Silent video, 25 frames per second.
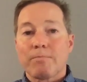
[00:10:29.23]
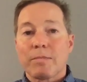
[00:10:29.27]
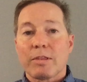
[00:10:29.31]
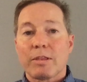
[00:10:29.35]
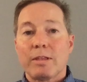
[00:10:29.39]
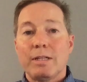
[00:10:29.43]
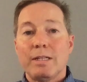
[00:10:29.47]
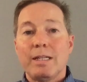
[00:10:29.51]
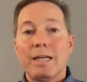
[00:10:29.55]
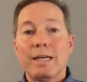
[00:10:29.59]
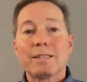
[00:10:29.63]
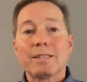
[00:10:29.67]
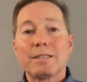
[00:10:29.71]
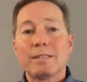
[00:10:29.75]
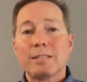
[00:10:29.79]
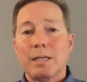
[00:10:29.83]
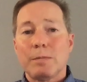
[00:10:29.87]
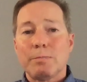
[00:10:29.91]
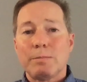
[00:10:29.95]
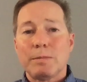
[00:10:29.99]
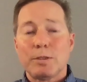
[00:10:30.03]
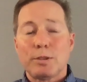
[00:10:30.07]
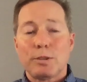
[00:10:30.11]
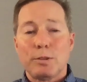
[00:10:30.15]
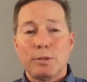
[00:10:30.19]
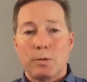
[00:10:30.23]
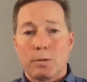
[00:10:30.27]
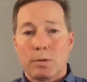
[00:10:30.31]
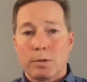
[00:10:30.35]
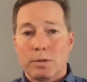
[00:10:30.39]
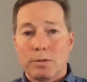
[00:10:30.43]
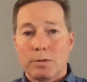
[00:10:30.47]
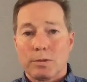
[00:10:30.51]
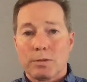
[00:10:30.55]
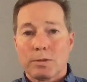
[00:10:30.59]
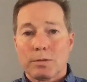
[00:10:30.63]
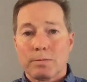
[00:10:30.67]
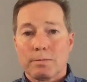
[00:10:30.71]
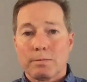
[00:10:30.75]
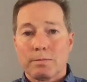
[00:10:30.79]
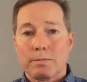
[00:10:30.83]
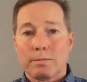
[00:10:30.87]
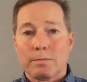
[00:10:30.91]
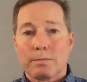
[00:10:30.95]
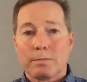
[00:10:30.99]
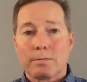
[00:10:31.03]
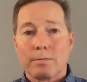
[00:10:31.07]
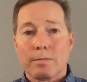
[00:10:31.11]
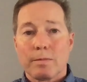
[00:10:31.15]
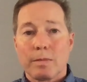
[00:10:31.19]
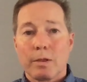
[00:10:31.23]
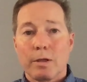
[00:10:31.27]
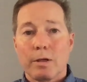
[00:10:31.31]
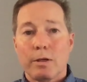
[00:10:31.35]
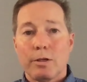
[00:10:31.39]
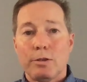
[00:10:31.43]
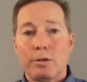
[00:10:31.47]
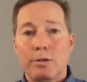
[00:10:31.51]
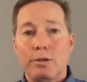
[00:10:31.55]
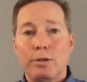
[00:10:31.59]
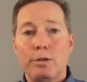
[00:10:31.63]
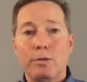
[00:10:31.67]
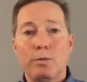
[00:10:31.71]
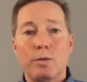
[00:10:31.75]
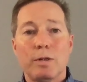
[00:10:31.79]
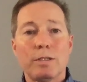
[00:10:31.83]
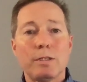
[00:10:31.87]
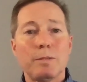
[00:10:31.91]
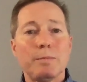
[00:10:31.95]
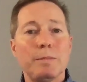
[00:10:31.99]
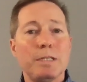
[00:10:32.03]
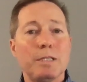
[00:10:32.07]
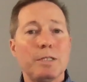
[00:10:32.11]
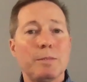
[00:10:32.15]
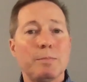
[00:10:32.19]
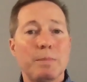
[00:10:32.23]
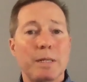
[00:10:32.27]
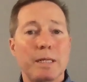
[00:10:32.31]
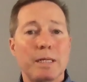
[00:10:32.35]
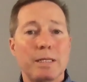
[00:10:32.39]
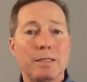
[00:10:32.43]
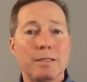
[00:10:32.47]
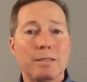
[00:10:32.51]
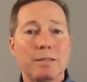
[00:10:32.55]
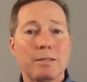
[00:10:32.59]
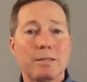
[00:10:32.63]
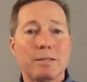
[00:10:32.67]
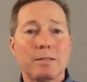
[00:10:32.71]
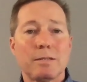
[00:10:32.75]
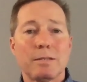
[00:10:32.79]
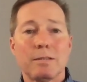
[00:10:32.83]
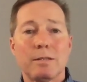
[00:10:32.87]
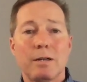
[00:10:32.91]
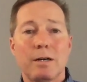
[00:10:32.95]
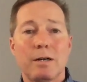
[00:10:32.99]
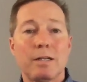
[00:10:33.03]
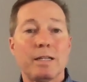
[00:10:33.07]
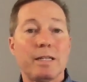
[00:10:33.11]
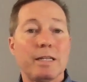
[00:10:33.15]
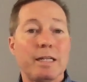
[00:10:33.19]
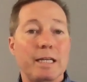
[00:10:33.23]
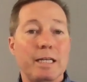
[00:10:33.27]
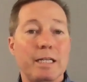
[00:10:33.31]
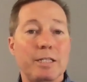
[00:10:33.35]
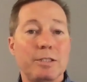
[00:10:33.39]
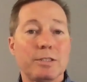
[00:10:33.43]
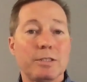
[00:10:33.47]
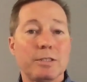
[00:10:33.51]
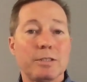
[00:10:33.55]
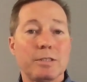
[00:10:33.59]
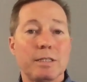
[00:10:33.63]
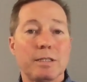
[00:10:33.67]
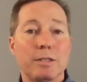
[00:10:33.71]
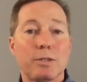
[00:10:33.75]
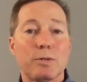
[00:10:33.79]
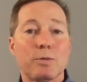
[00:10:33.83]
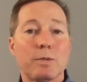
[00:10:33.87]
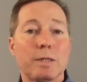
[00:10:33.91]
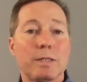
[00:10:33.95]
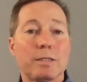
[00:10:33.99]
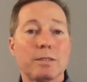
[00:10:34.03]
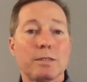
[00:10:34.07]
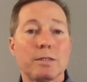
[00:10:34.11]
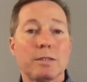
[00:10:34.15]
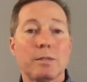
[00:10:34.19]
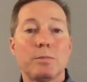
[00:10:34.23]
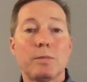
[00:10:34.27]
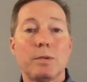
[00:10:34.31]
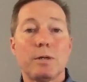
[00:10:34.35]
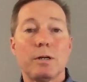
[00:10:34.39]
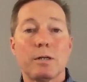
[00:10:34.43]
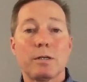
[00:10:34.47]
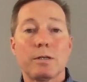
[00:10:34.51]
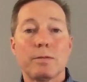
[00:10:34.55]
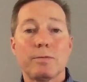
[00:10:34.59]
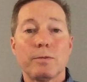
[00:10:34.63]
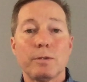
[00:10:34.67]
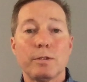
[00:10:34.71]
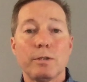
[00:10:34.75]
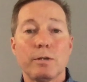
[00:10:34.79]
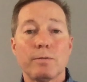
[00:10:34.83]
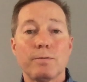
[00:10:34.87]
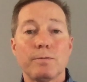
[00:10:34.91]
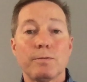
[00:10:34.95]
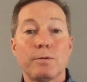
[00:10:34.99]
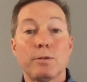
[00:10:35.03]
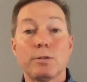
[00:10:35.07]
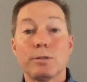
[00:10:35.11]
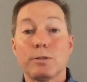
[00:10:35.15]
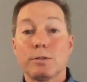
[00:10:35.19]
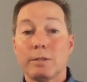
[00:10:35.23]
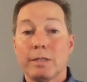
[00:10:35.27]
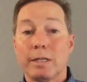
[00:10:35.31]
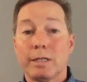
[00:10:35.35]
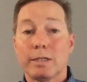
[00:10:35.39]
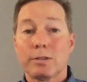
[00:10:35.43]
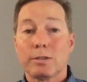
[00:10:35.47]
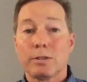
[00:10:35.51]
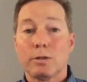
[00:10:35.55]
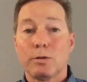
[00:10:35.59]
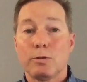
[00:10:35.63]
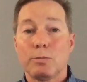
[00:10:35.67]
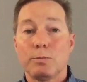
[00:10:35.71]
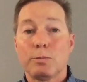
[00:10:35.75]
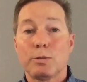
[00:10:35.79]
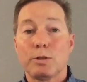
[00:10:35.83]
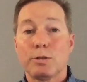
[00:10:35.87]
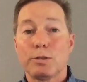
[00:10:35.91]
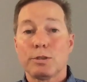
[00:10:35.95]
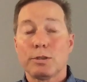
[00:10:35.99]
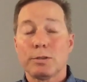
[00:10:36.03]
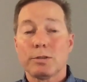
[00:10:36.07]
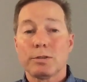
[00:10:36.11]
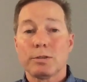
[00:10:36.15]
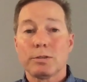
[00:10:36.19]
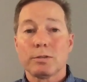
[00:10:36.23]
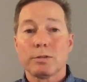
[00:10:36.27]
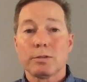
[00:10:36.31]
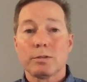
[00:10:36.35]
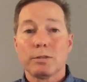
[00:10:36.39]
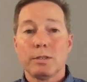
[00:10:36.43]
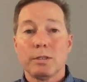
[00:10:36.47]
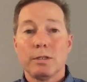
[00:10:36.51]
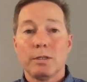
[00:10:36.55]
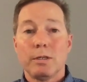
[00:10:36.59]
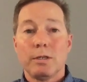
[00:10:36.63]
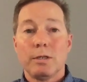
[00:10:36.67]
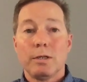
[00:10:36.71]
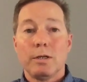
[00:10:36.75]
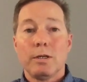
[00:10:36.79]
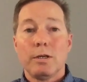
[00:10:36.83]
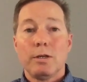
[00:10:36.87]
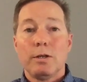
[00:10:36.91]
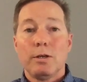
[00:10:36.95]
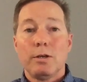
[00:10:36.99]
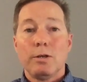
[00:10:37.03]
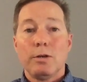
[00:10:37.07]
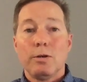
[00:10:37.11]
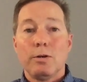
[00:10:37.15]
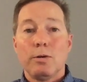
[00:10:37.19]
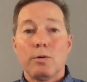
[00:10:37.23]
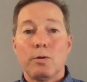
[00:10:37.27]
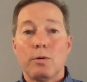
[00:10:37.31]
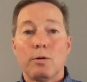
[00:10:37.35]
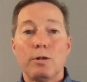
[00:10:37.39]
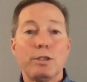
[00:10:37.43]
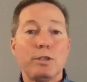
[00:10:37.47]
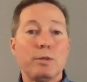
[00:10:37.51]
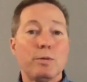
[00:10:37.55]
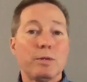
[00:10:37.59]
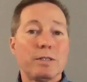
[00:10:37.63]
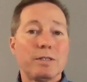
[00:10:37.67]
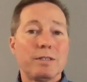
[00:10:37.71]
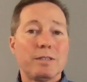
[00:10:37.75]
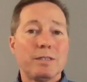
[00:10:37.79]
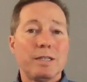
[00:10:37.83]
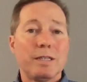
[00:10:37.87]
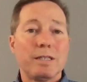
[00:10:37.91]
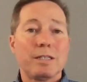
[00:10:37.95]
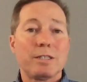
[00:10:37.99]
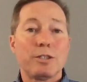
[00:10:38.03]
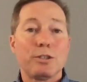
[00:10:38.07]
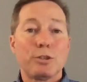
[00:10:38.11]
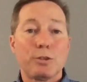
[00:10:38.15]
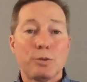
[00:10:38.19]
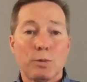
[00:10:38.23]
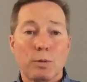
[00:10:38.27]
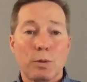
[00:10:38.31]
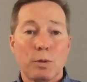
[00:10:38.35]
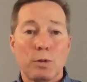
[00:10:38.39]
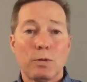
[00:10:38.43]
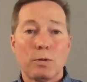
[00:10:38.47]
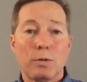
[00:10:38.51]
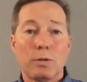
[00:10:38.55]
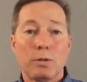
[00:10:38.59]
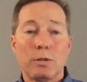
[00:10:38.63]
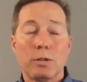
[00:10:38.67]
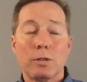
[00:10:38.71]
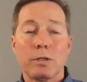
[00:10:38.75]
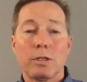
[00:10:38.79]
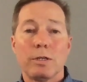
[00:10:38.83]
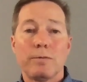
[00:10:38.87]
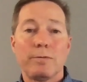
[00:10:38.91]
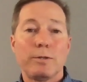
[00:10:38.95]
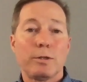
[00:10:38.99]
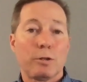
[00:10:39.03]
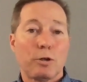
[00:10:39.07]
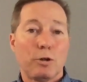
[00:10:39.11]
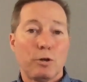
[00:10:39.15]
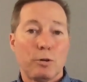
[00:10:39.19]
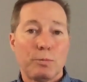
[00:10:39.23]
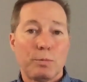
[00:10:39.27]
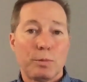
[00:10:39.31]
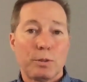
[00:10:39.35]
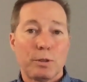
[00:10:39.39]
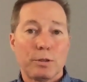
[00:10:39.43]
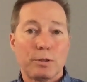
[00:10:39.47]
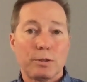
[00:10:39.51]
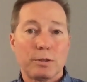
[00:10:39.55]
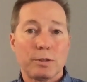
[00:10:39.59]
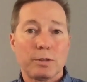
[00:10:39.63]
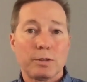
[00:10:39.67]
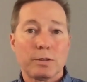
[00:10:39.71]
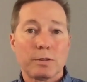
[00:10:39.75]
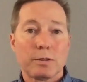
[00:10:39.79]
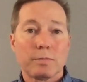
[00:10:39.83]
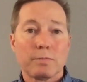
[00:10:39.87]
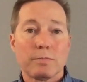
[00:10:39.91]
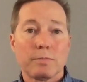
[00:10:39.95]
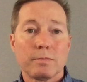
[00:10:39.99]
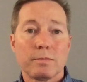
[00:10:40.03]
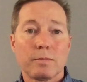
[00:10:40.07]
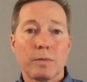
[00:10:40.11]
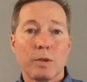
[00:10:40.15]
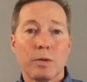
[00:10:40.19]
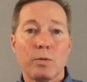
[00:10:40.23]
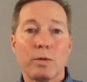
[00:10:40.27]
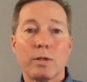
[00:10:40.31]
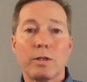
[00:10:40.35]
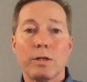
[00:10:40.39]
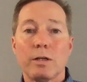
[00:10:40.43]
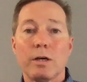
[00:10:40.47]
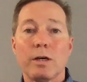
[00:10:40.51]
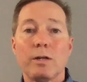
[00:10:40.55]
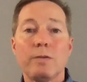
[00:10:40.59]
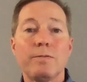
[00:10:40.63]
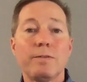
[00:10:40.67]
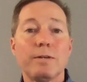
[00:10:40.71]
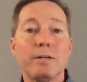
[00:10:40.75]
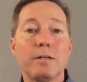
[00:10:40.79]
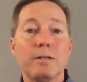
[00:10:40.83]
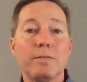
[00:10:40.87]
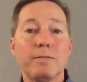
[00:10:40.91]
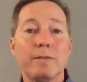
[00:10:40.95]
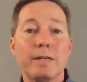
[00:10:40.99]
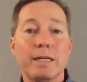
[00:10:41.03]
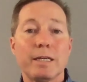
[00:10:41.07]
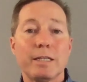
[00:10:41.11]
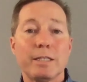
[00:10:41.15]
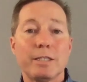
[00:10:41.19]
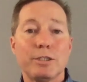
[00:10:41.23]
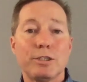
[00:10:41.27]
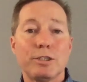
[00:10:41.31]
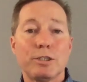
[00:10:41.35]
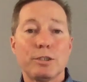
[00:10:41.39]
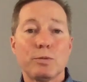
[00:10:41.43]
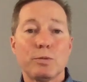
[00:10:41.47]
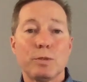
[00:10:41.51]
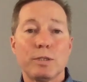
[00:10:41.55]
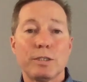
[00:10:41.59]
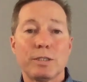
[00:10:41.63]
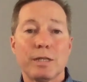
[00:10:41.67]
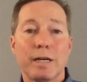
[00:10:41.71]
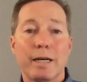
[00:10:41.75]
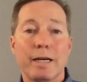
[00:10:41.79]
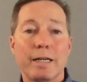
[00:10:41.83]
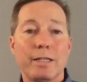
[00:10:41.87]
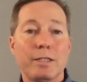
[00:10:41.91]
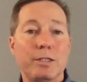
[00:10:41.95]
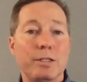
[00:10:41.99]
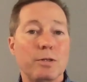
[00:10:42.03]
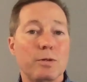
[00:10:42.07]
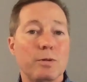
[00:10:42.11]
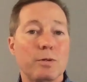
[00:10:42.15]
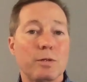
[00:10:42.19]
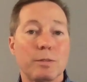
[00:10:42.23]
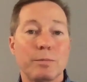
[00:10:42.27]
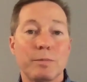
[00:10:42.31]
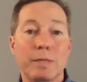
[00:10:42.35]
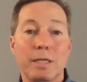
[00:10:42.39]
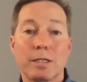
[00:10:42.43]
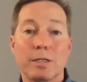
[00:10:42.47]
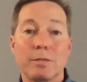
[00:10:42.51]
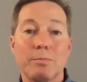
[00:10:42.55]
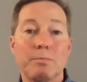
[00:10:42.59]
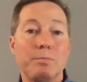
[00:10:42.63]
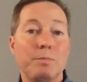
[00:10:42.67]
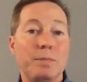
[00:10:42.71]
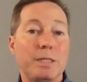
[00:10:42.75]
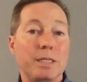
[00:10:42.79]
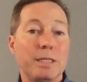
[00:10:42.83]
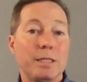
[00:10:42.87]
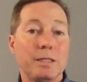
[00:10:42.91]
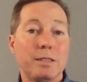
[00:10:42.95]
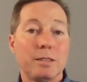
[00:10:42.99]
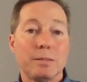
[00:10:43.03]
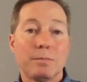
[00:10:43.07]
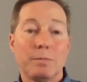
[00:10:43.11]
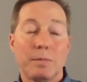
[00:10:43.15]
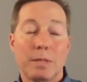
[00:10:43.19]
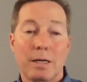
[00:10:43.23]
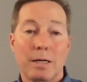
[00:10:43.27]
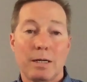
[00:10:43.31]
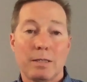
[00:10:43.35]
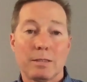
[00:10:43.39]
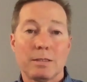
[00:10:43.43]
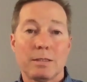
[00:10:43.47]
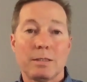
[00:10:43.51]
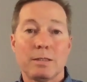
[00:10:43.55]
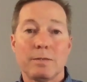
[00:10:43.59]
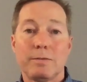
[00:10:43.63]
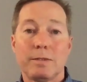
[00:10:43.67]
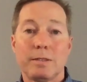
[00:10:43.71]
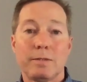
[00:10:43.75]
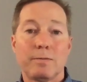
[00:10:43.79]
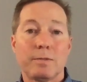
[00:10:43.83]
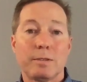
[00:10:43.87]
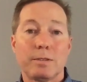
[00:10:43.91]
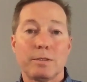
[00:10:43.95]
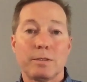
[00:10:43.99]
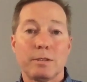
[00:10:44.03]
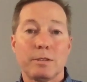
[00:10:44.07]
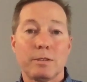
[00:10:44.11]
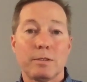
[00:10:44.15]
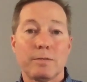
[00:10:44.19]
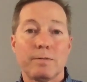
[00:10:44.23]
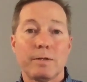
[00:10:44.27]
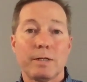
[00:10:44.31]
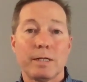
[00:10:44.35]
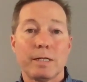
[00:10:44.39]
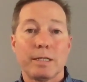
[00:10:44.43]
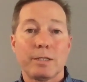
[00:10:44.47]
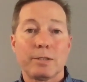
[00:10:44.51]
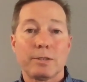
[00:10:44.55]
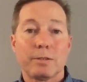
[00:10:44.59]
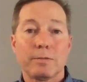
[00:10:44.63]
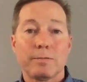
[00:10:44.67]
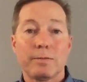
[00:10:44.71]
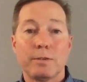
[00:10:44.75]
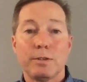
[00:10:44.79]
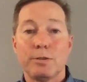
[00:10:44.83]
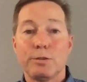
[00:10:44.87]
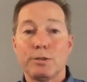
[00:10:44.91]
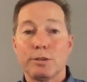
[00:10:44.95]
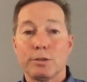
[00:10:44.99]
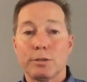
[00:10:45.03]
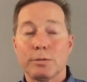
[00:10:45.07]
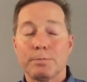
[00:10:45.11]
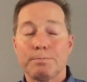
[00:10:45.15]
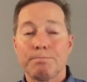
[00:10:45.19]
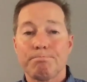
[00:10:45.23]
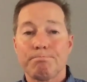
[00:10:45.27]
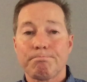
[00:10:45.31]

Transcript: The next step is yours. Do you want to be dependent on an agent and the rest of the market for your first or next home purchase? Or do you want to take control of your home purchase with an unfair advantage, which I know can make a big positive difference in your financial future?